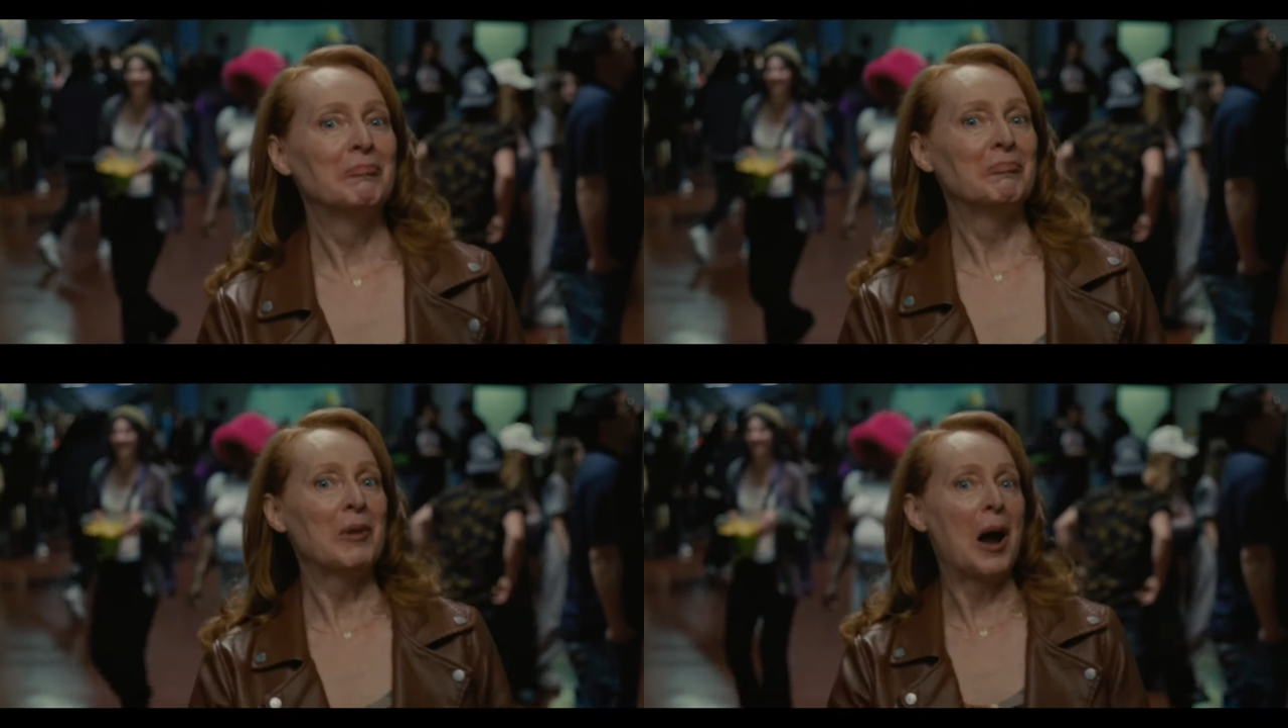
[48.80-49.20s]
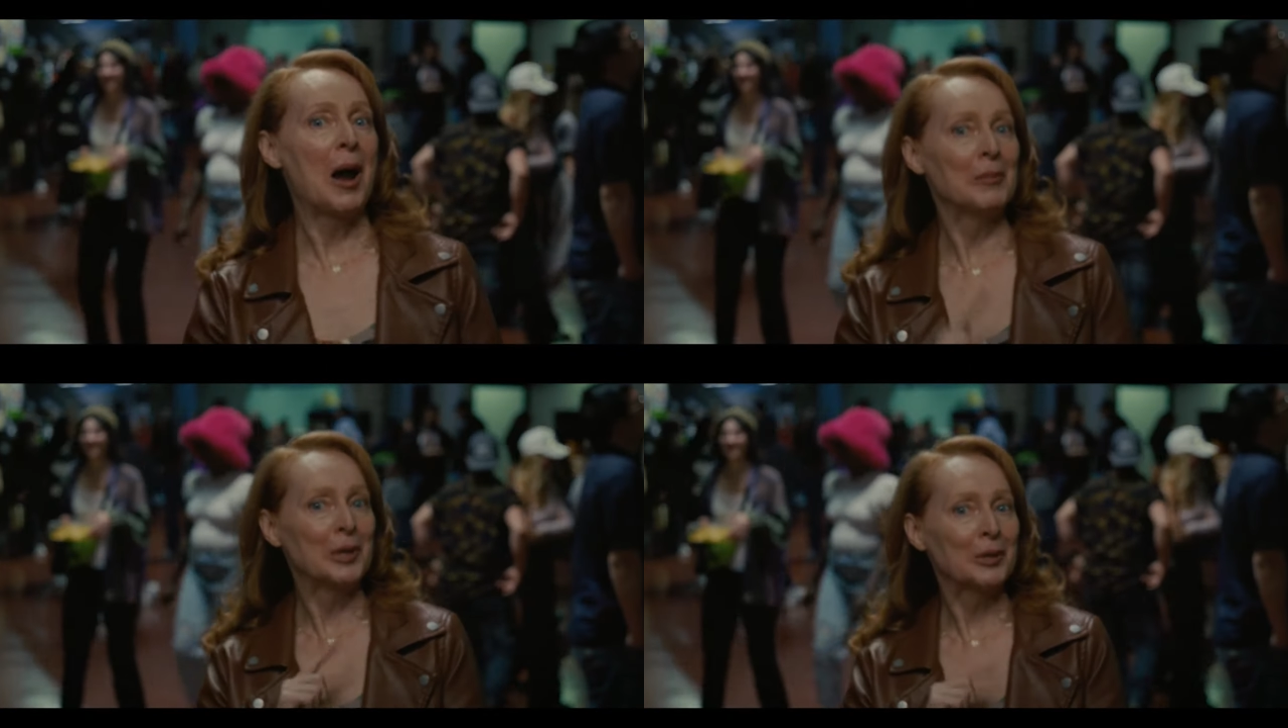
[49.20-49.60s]
Her
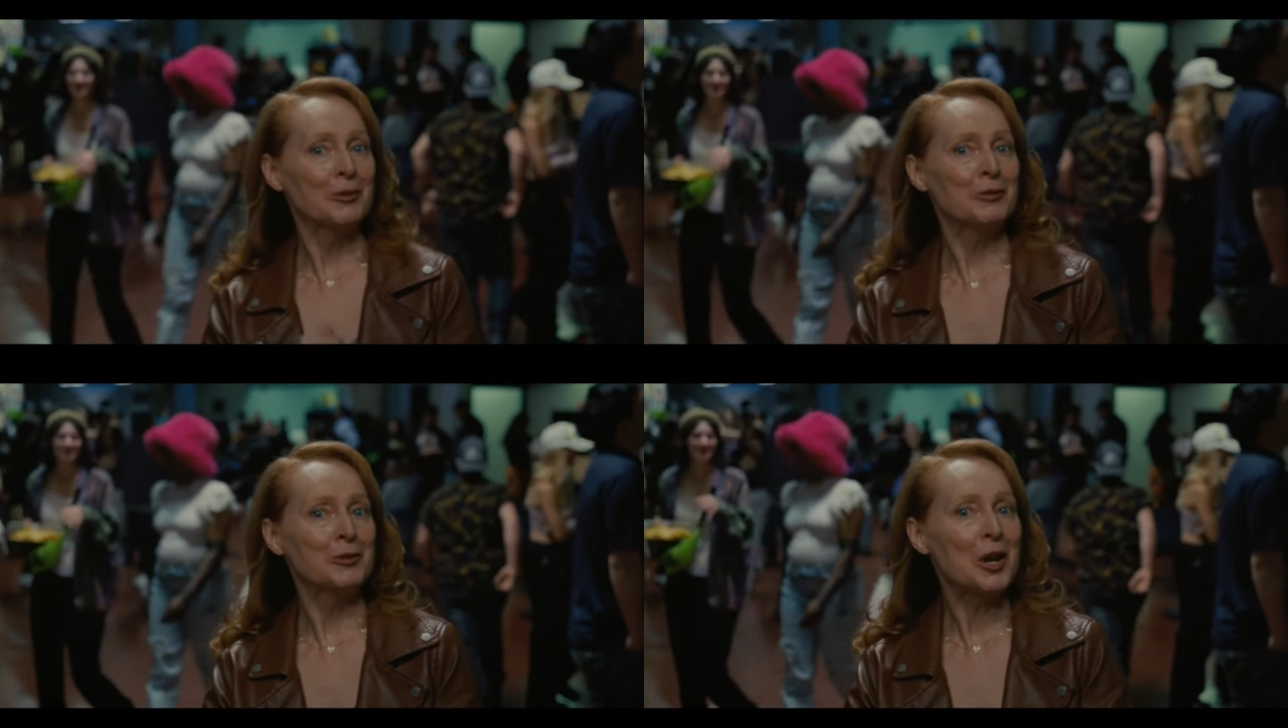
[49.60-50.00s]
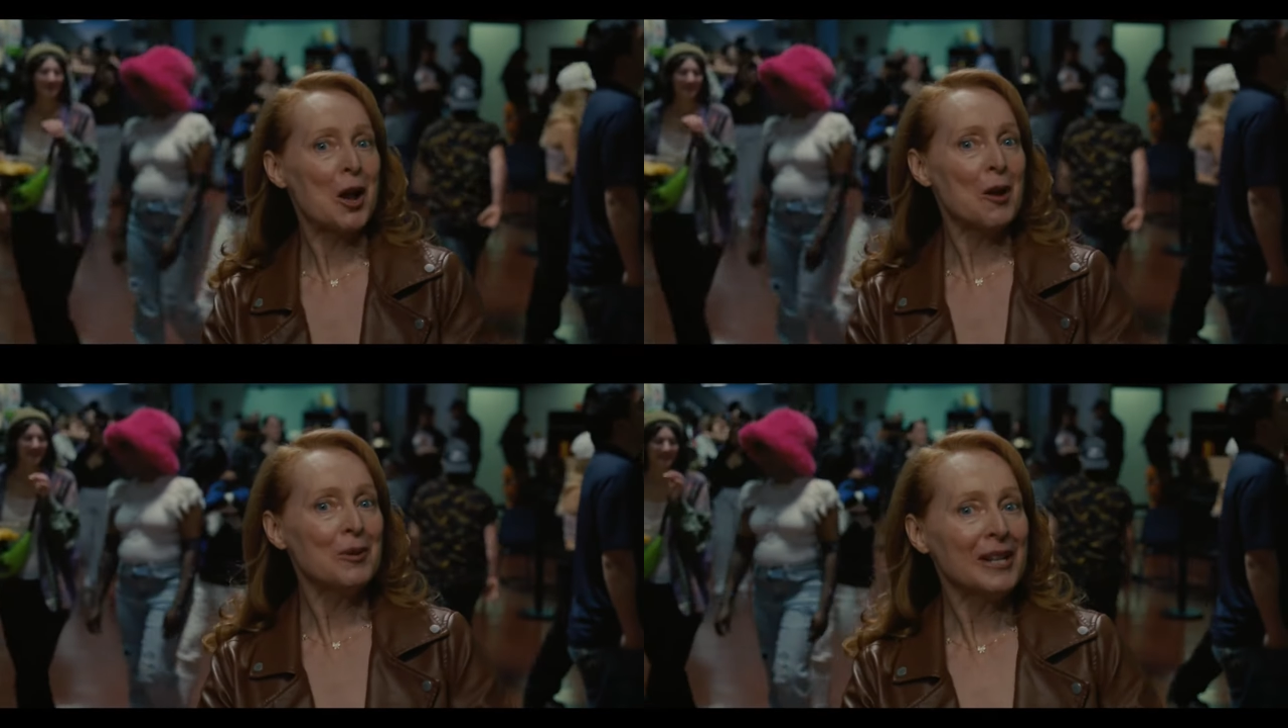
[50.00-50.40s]
daughter and Riley had a
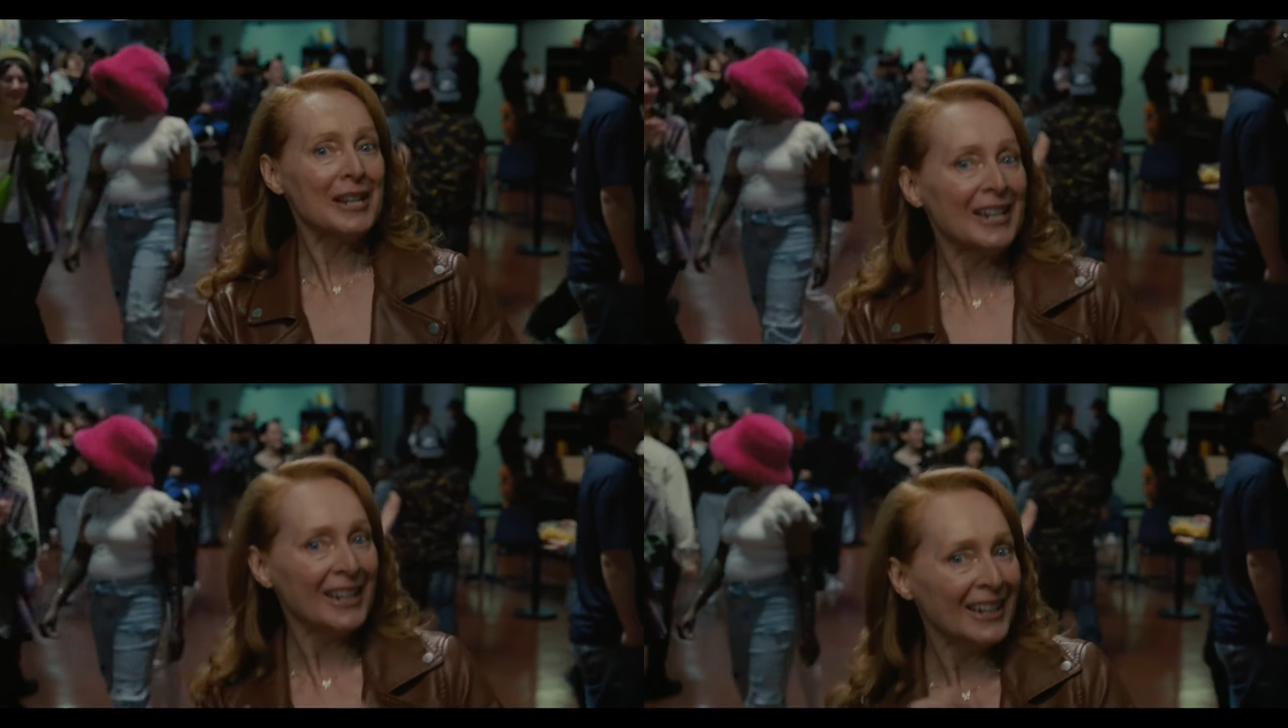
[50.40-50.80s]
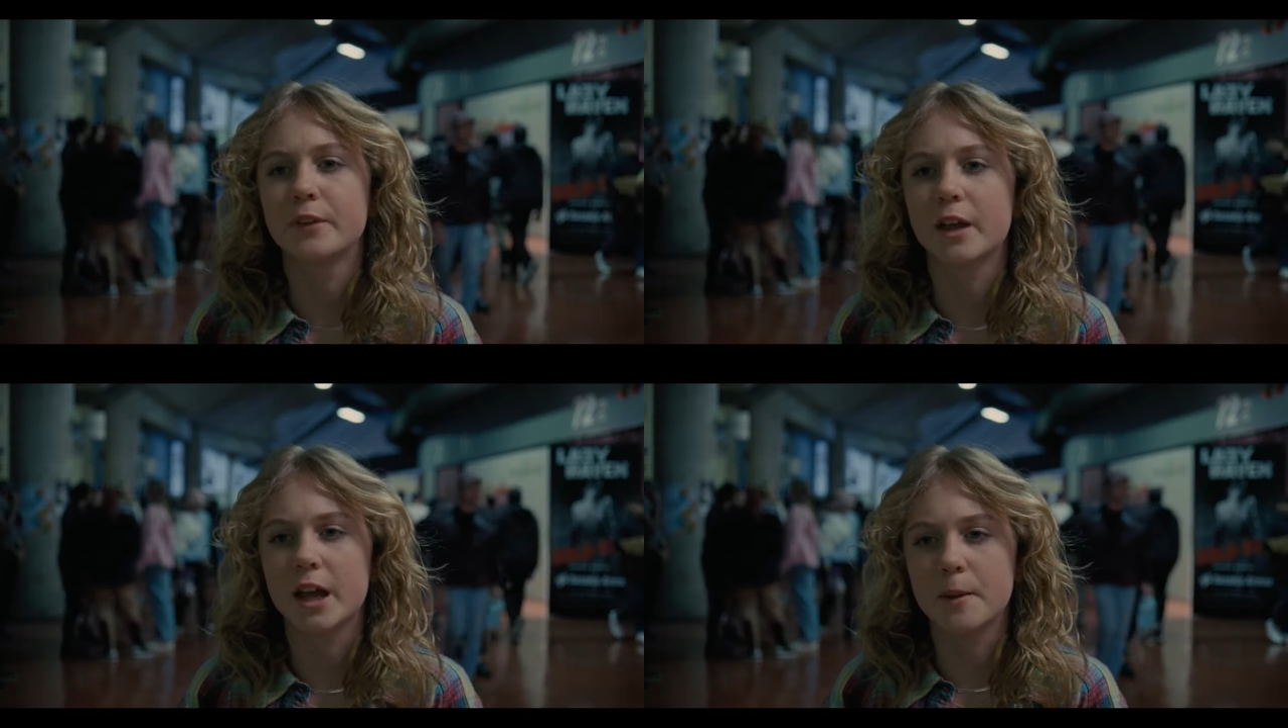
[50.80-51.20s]
fallout,
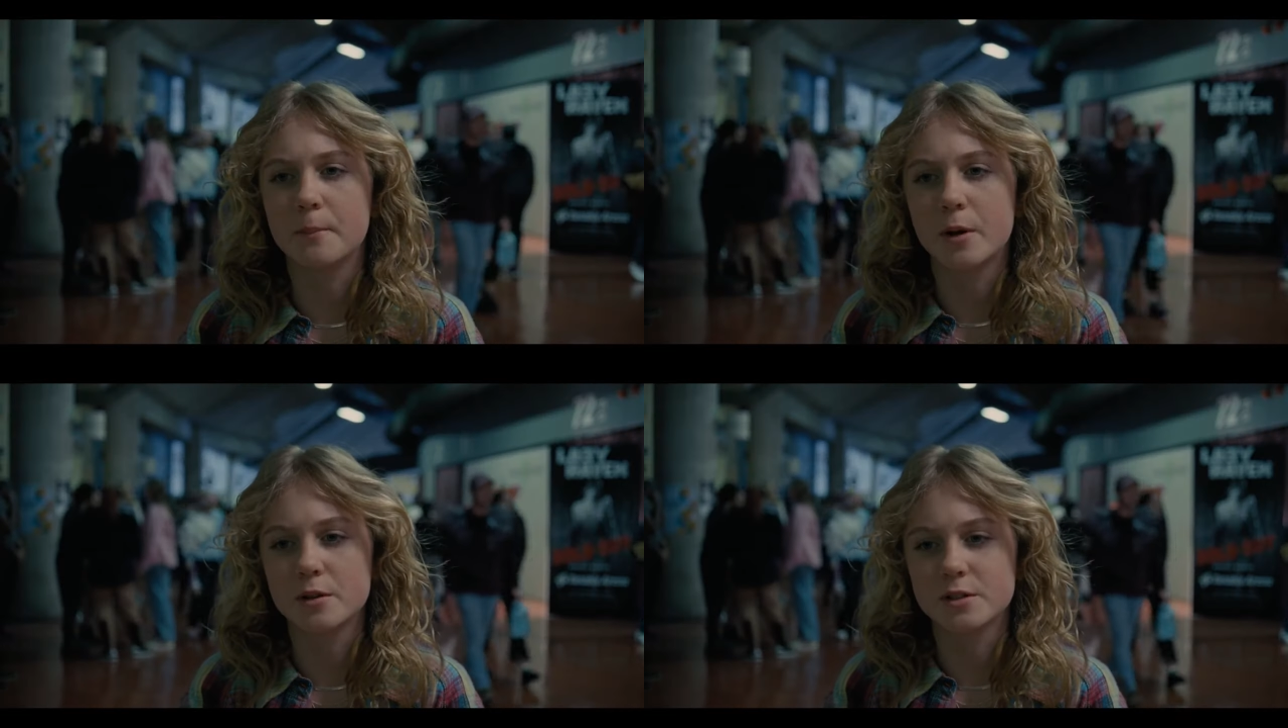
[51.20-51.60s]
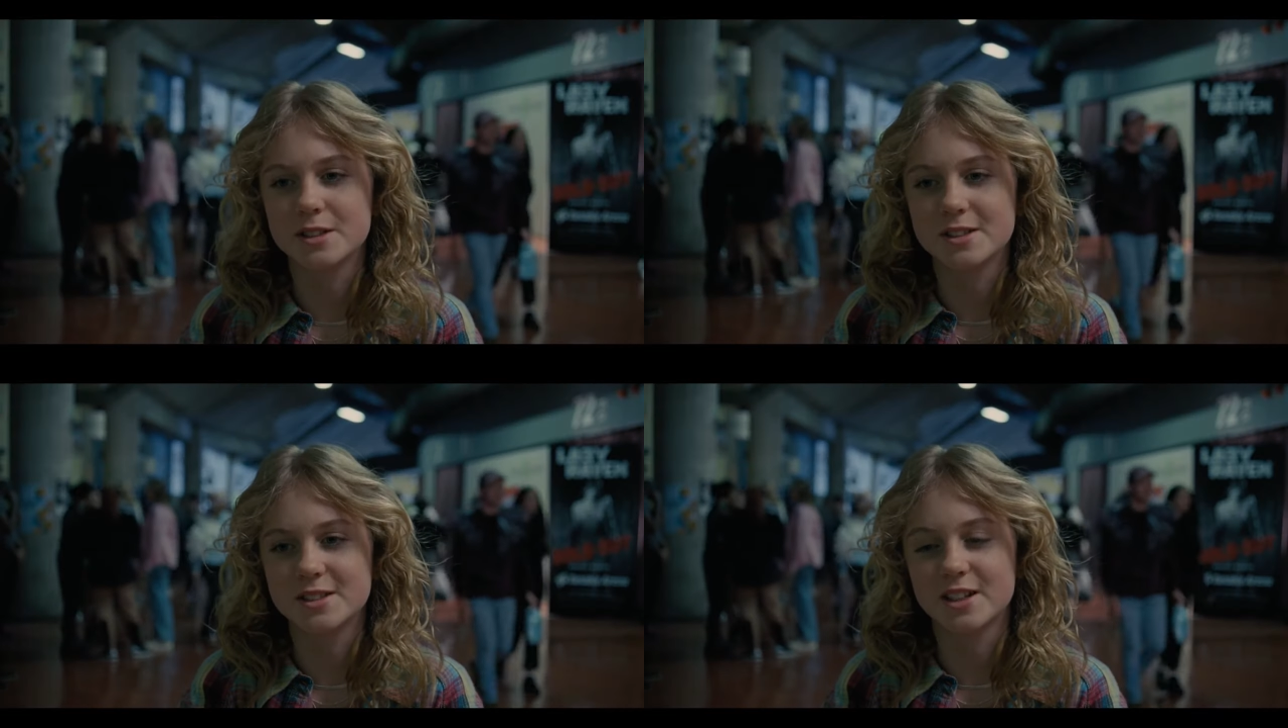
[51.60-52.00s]
and Riley was
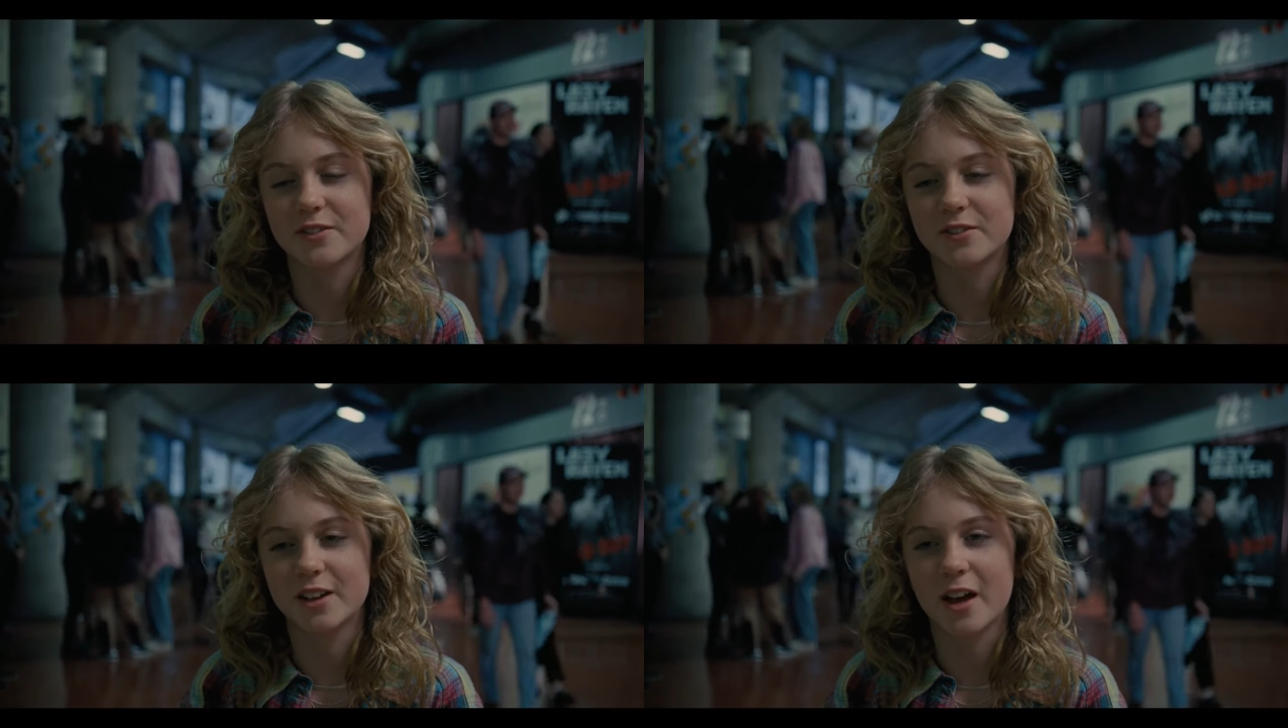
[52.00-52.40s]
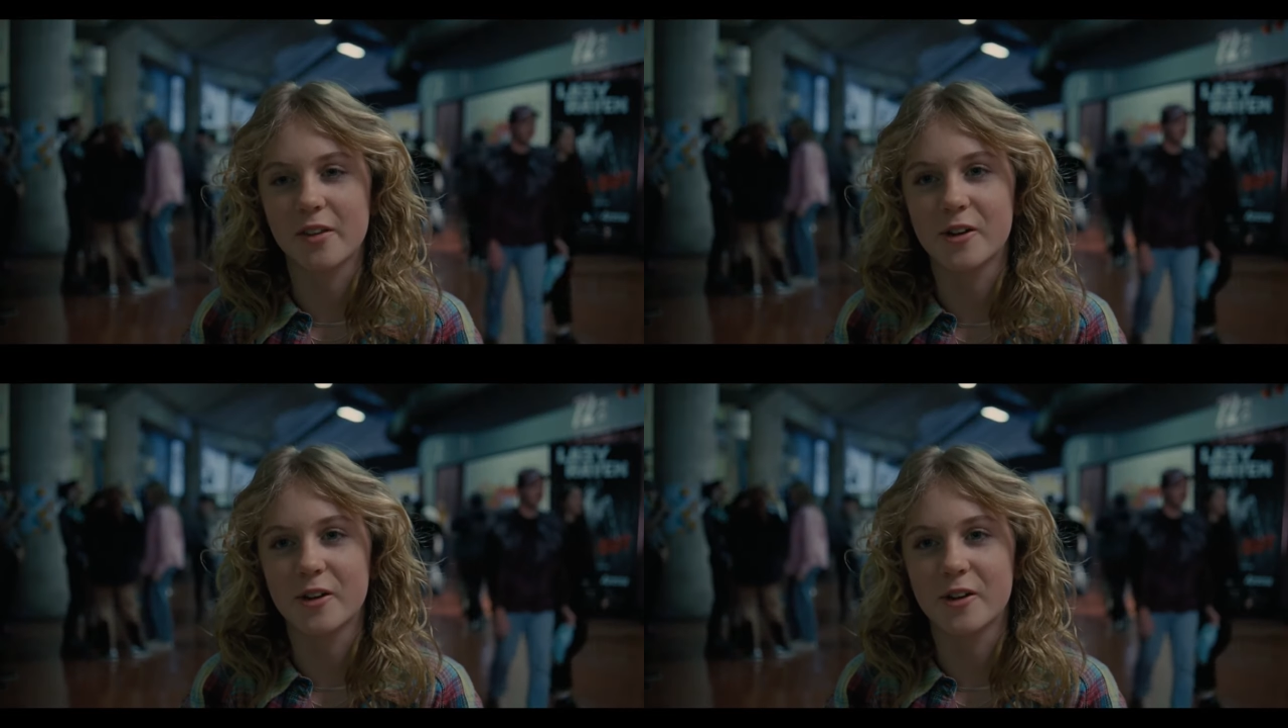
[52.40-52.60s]
really hurt.